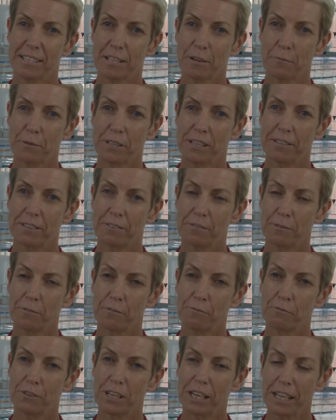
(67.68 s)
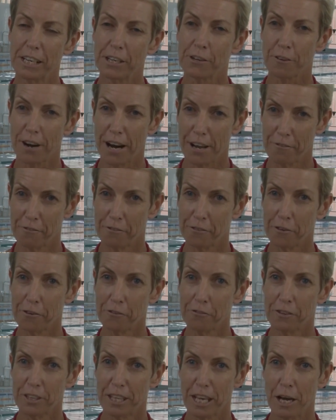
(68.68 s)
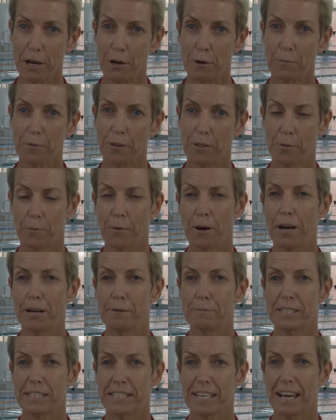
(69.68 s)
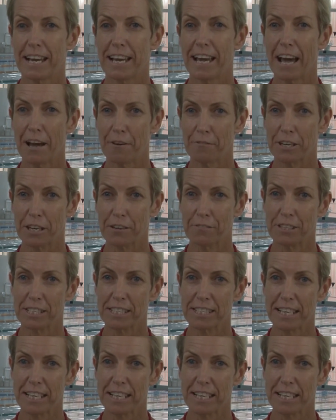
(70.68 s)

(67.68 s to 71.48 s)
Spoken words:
that we're really grateful for the help that the YMCA have given